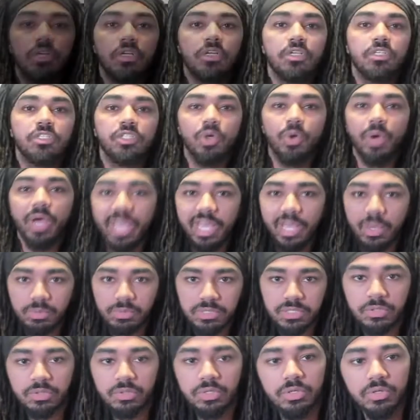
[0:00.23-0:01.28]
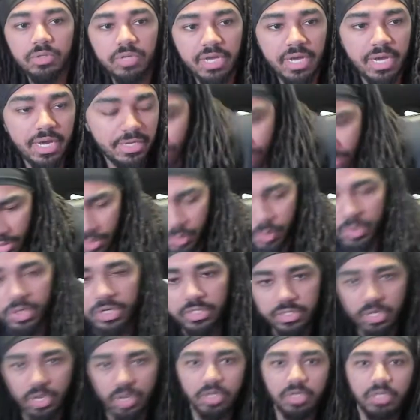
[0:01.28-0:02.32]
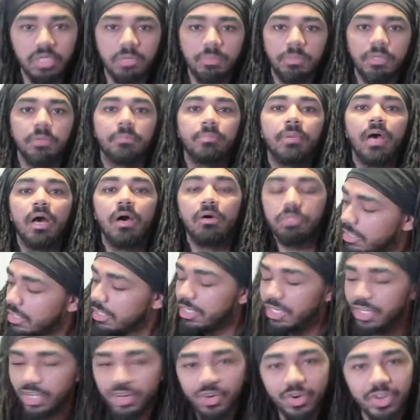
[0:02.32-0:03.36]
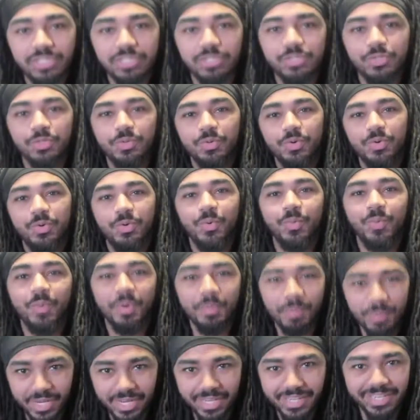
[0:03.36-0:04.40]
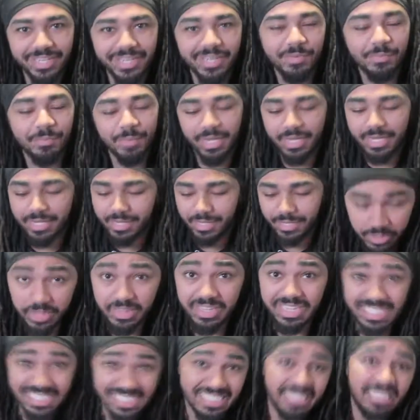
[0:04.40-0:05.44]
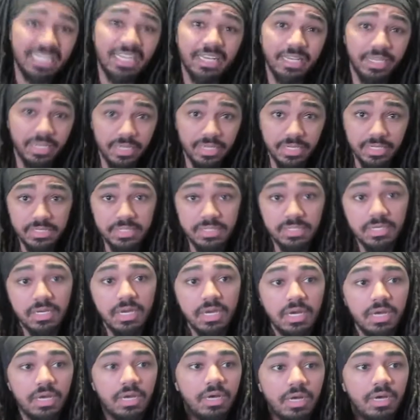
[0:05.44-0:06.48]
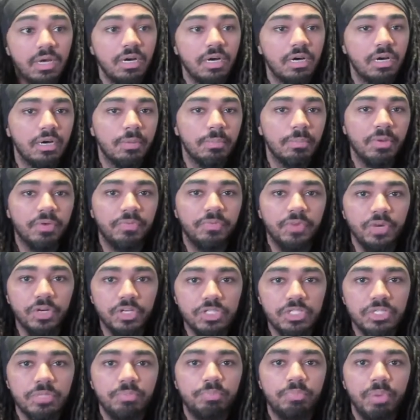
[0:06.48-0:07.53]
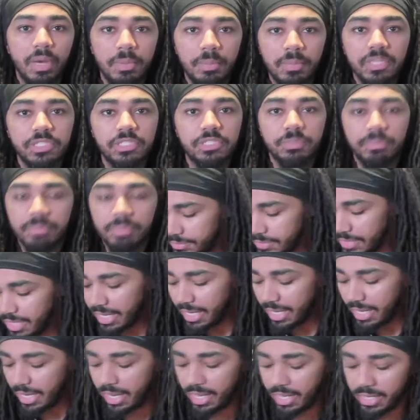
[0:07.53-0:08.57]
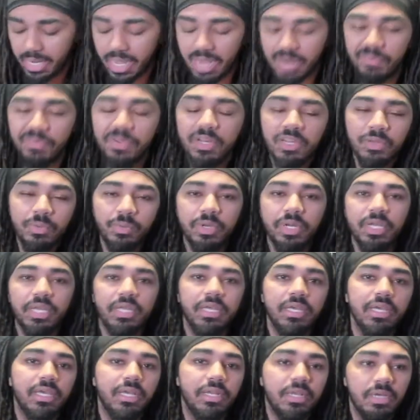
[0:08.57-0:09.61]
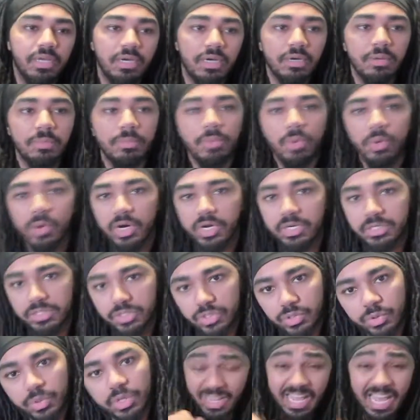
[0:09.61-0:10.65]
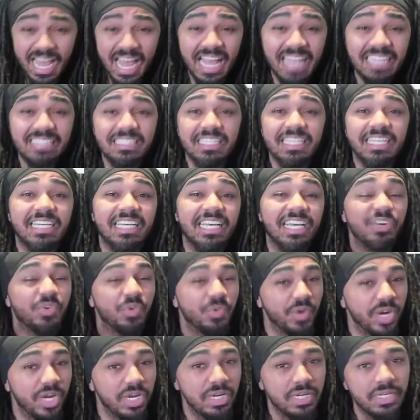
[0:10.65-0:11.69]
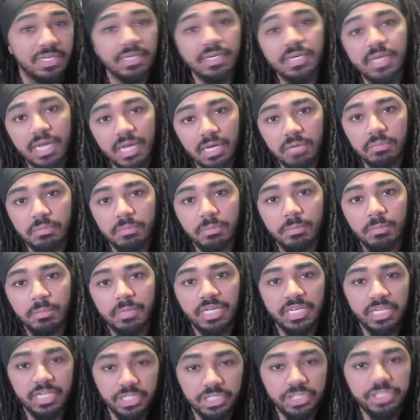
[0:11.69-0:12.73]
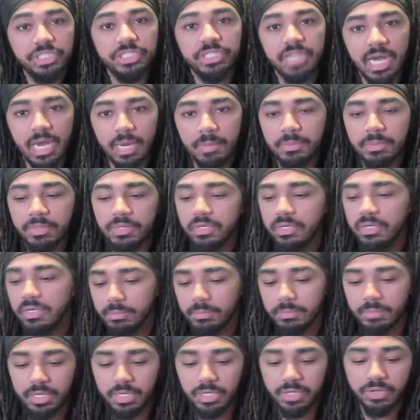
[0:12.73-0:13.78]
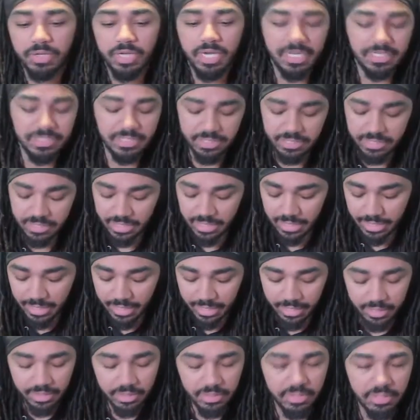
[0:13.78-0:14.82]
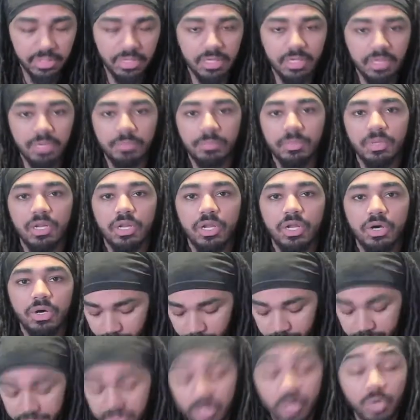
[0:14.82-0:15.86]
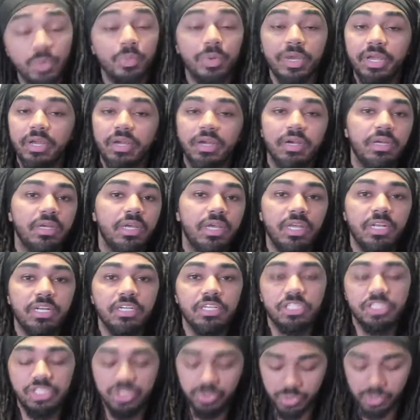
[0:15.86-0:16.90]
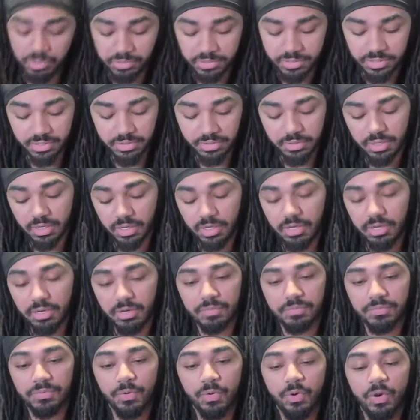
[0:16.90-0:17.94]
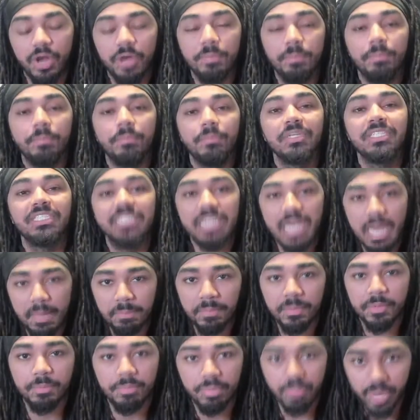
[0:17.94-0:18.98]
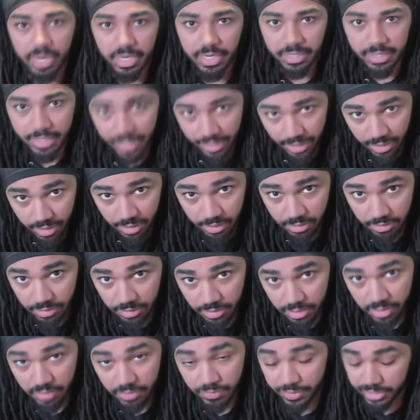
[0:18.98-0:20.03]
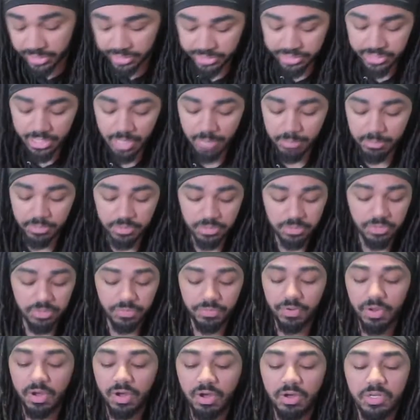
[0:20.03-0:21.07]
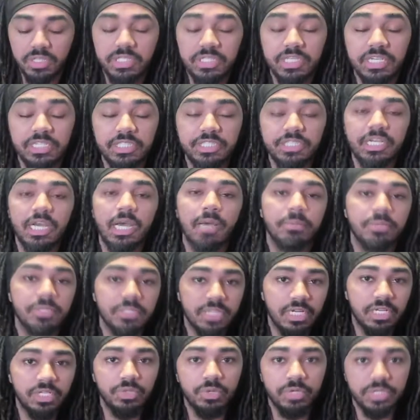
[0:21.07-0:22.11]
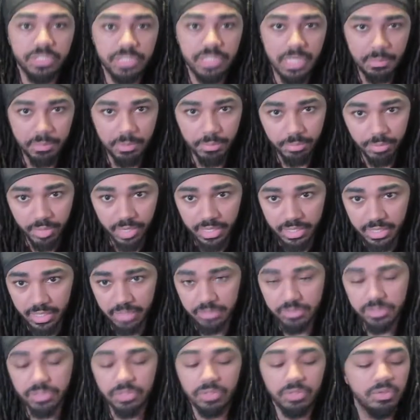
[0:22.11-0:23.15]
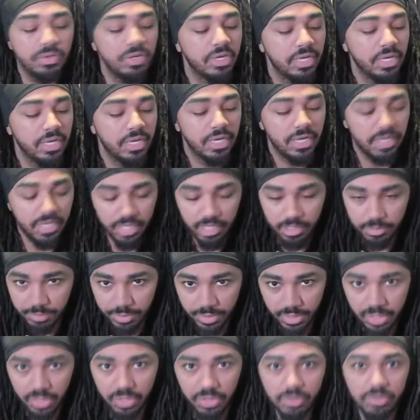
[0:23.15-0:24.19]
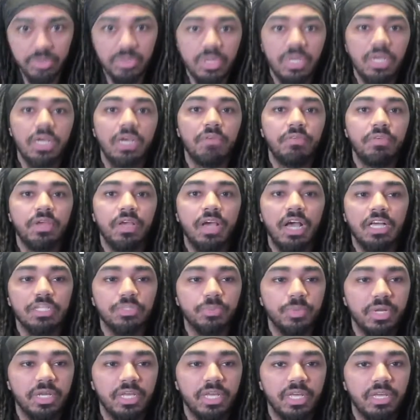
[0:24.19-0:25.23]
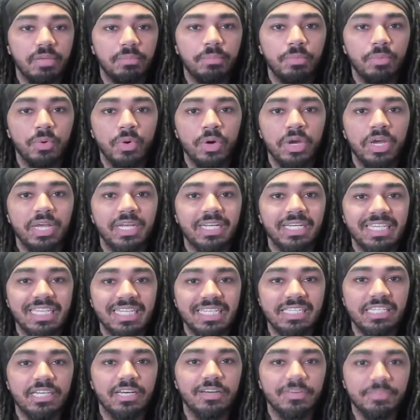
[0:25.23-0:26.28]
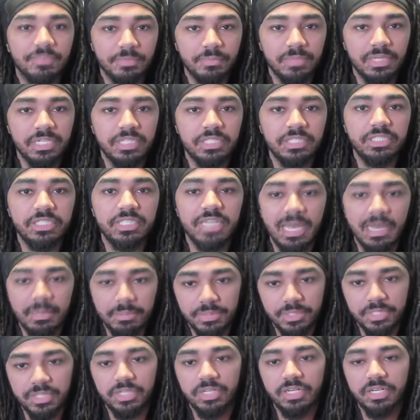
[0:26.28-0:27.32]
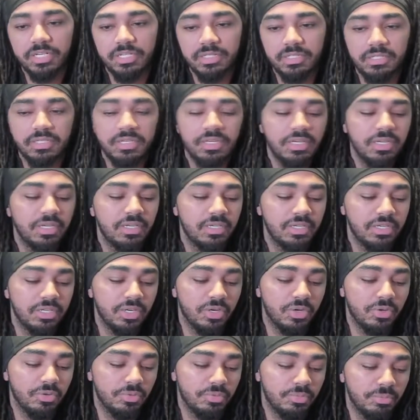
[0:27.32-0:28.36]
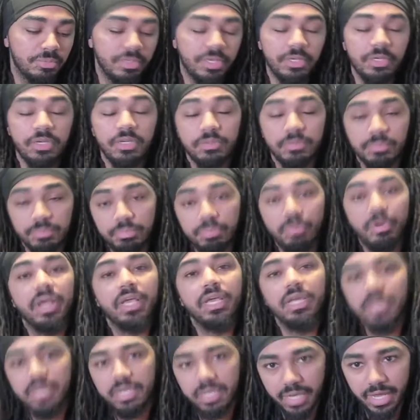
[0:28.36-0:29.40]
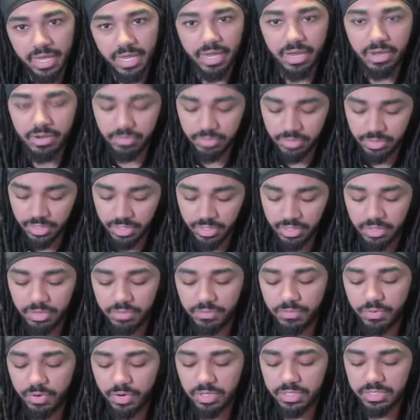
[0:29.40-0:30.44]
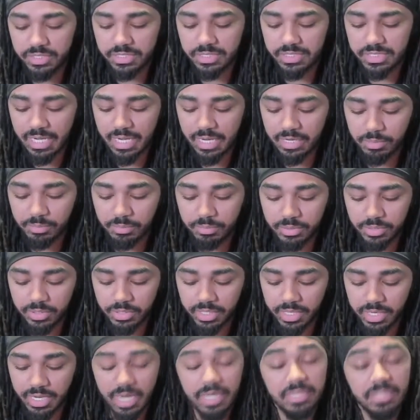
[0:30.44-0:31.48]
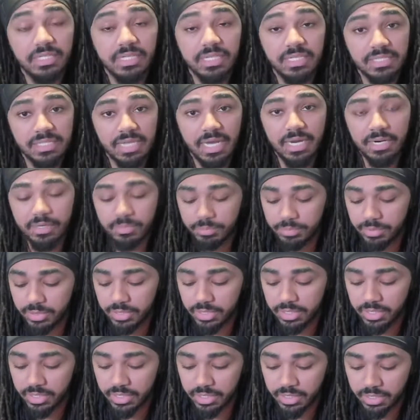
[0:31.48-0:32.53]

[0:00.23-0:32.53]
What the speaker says: So hey, what's going on, guys? I want to talk a little bit about the Grustle, 1 million in the making. This is my first published book, and I really want to get more into it, actually get real in depth each chapter. And you guys will see a link below somewhere in the description for a chapter breakdown for each chapter. So for all 10 chapters, I do a chapter breakdown. So link below if you guys want to get more in detail from each chapter, and you know, me breaking it down as far as inside the book, the content inside the book.